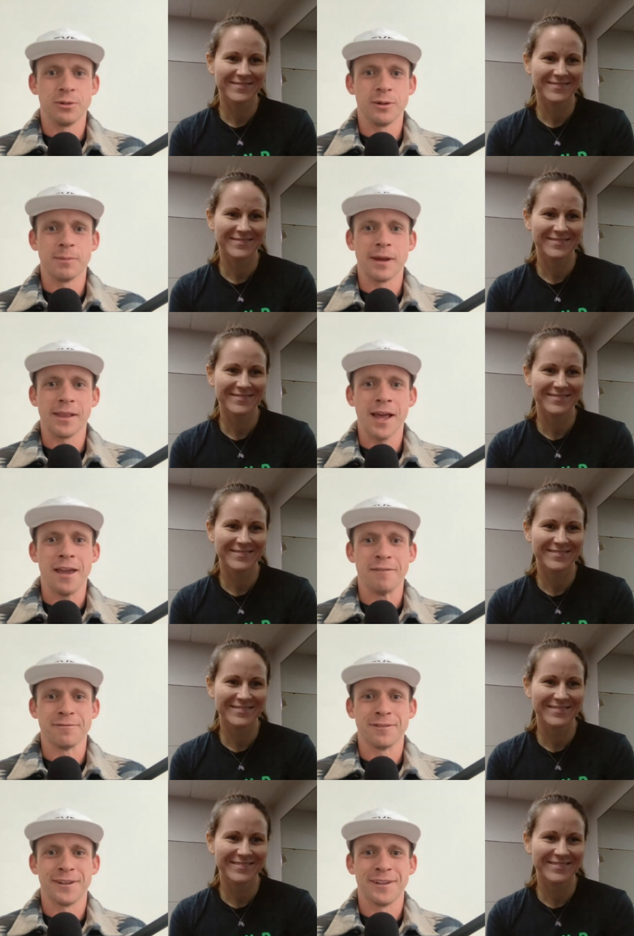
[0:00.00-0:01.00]
Speaker 1: in my life.
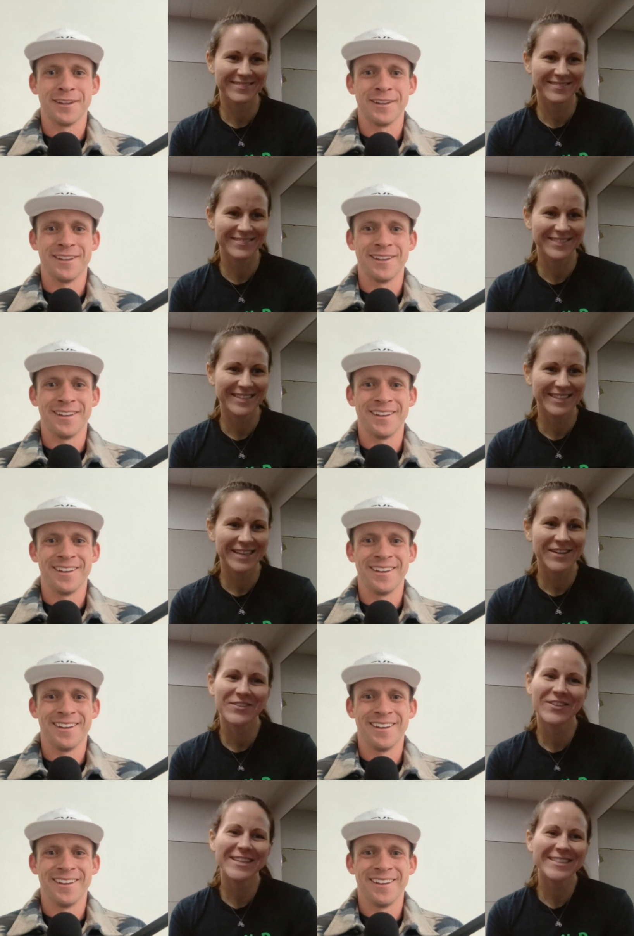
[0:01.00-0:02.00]

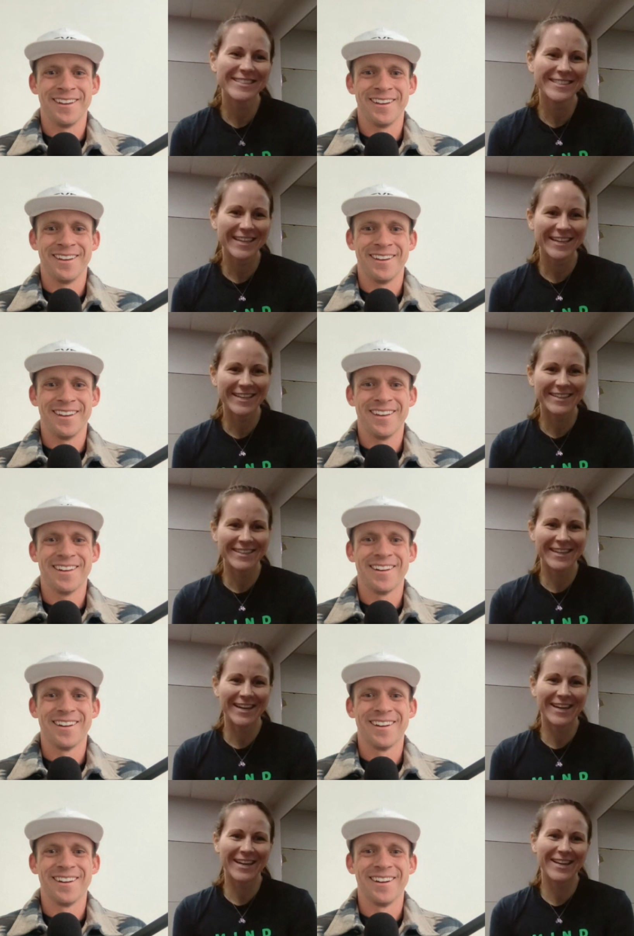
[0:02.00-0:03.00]
Speaker 2: Well, that's exciting.
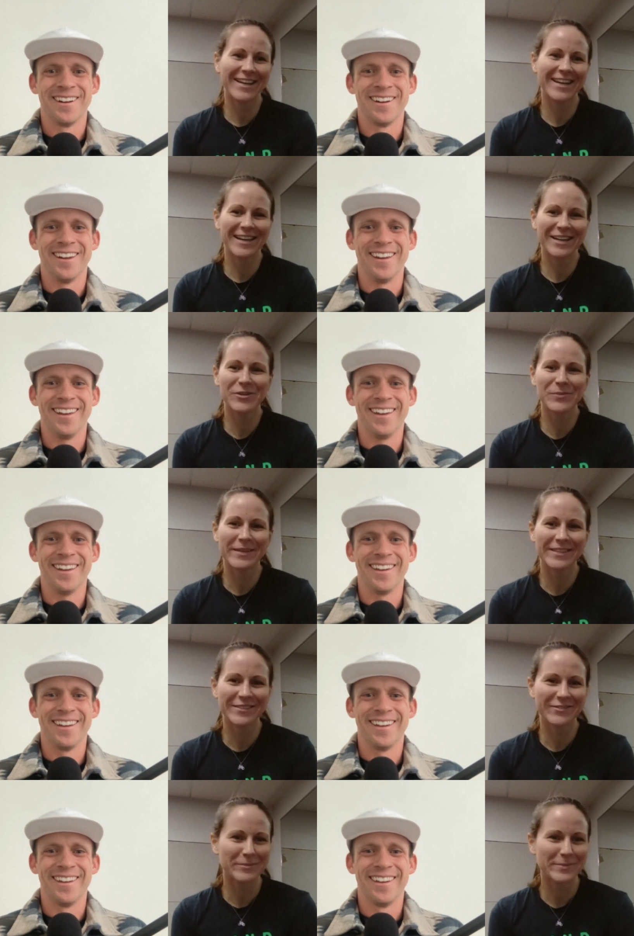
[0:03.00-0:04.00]
Uh, I hope I
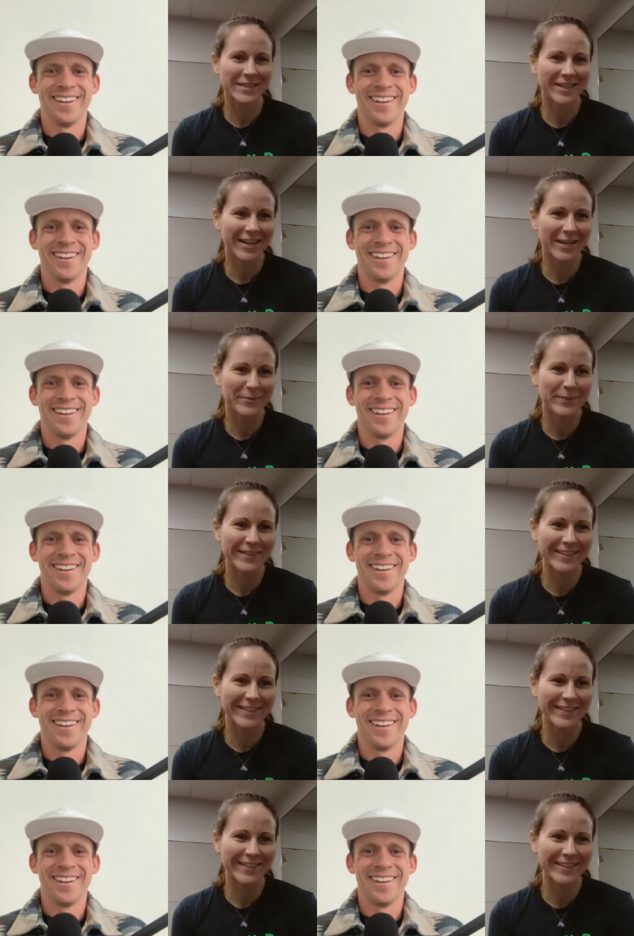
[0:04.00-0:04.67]
live up to the hype.